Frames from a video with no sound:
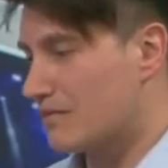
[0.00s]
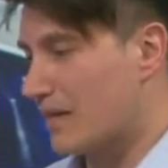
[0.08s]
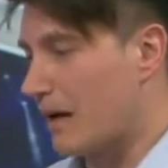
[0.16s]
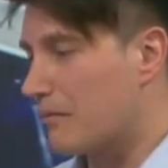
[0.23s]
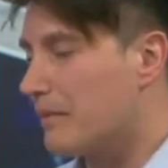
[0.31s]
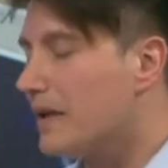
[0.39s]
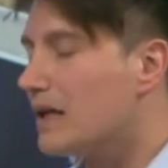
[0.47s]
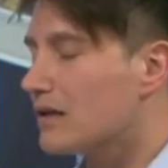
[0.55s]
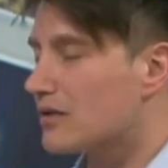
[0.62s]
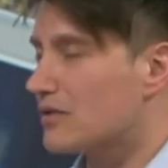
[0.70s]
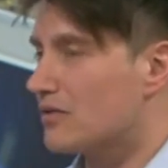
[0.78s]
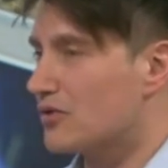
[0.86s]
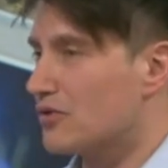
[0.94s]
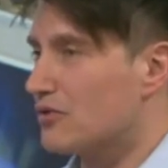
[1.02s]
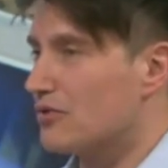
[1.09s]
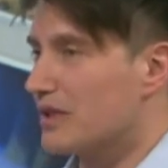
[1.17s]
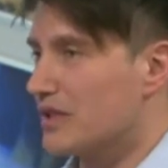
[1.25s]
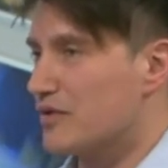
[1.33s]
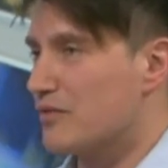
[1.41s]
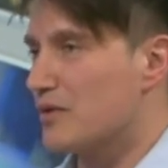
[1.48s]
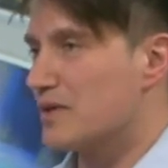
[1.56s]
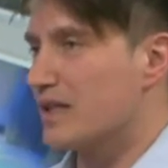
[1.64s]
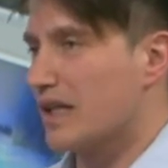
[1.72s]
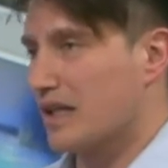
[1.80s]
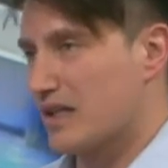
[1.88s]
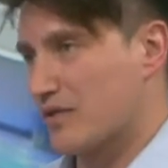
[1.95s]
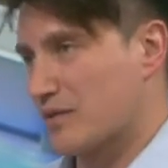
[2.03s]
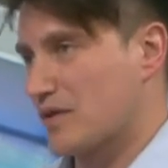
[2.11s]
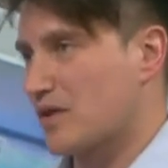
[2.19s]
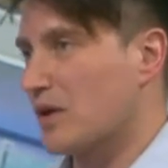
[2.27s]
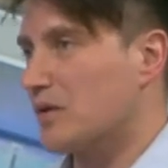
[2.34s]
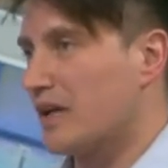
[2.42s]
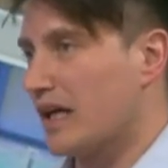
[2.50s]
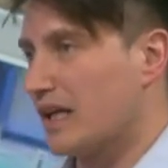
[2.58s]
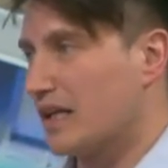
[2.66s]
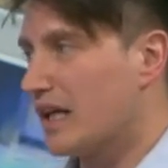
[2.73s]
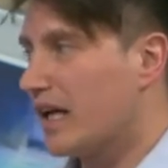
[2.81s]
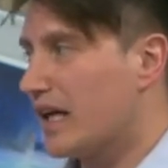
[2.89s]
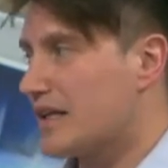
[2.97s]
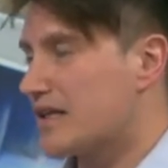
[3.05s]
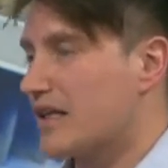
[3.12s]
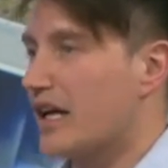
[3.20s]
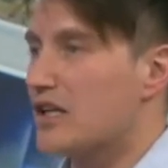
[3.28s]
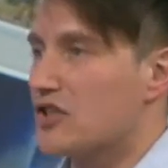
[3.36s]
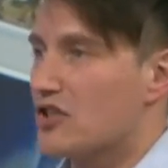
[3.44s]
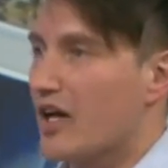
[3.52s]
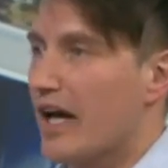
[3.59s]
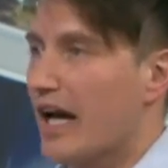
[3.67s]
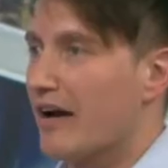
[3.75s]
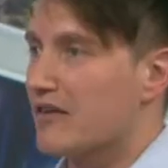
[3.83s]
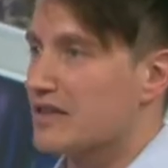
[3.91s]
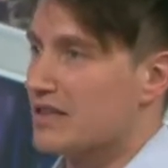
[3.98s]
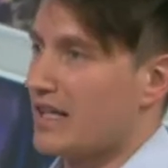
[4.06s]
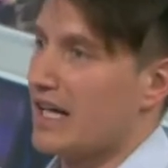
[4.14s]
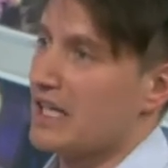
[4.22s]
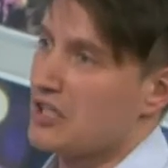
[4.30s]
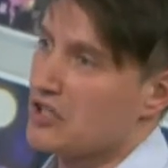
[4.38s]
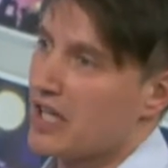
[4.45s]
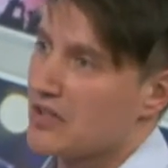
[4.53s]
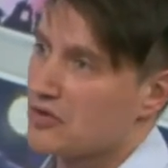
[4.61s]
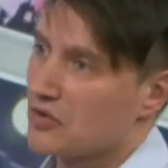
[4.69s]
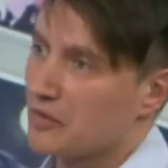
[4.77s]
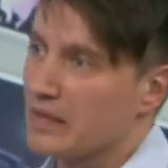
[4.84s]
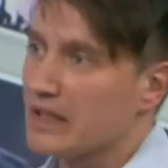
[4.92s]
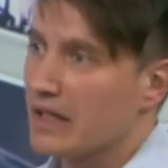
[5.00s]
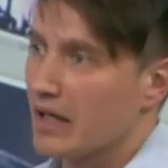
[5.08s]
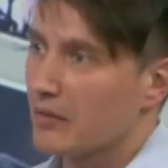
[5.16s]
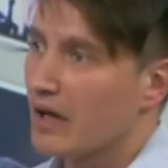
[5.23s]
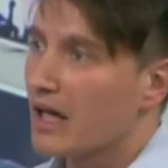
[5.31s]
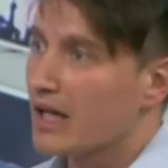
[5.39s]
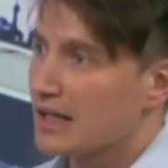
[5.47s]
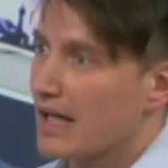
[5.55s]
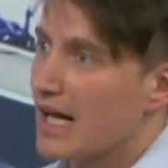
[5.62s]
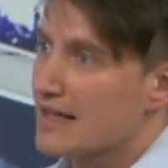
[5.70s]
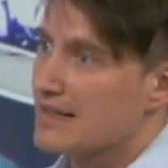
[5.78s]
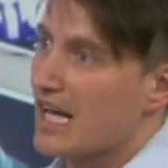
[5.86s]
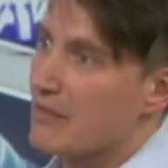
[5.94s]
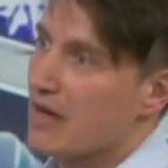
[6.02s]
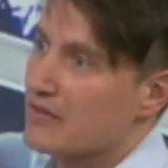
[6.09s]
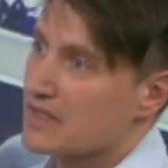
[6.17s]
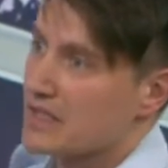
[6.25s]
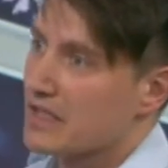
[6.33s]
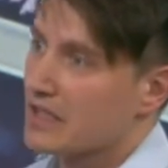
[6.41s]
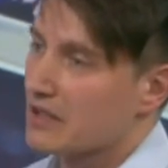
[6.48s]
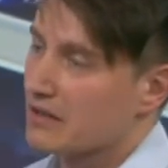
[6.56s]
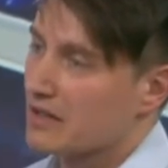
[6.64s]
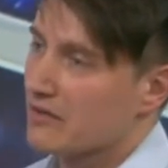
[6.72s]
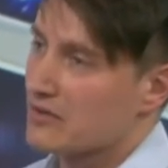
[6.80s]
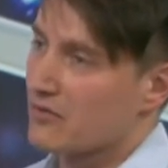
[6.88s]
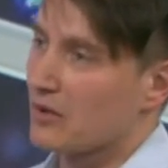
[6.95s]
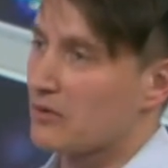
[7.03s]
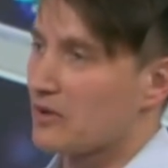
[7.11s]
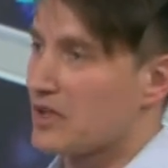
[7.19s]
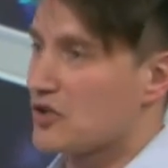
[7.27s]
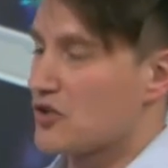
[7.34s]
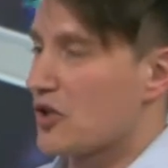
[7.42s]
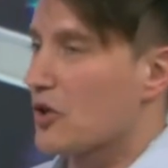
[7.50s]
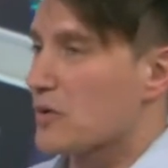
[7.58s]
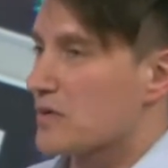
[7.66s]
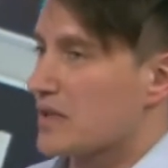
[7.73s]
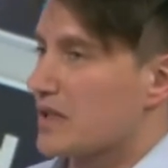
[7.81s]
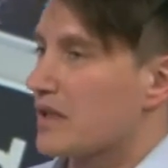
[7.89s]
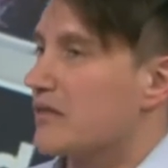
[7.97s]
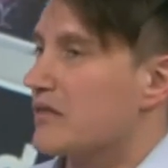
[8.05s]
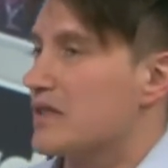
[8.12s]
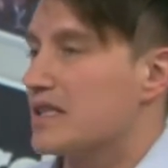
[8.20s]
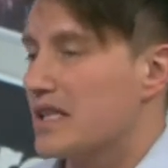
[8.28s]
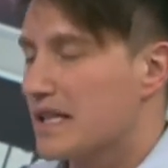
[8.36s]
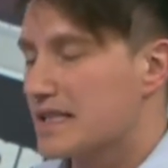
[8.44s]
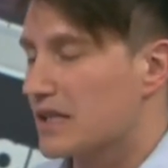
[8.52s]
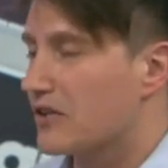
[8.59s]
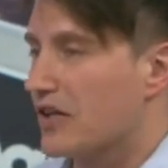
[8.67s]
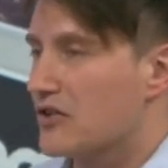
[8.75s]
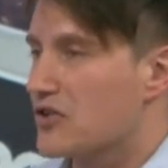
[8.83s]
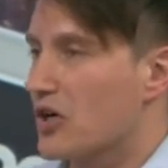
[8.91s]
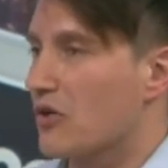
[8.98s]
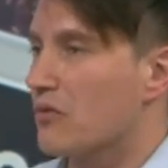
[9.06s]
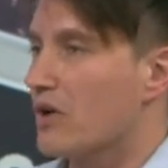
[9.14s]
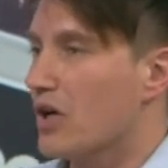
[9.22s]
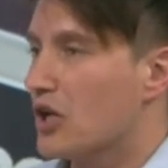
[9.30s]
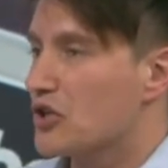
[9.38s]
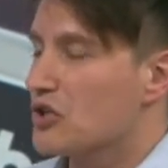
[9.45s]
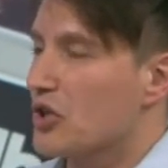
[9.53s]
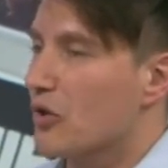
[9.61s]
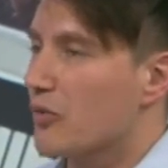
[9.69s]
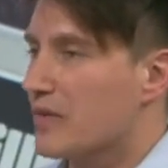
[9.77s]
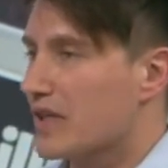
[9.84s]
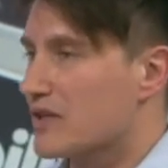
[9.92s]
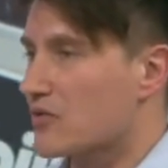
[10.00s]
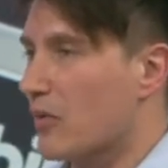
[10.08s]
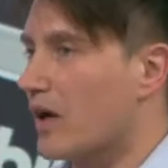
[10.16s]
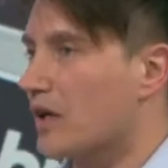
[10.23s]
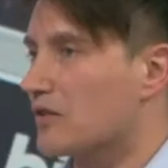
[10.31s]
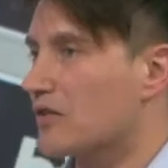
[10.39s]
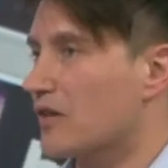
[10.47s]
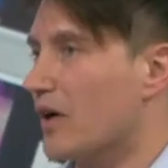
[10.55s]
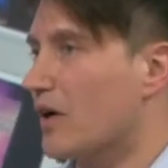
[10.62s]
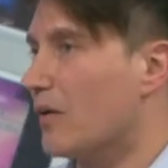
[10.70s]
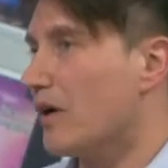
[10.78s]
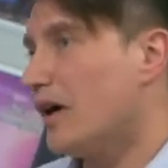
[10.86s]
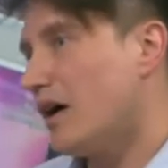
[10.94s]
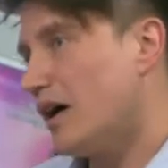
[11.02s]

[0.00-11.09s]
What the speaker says: appeal to his music and his persona, and is Cachet. I had a chance to meet him last time I was here. It was one of his shows, and he's a great showman as well. So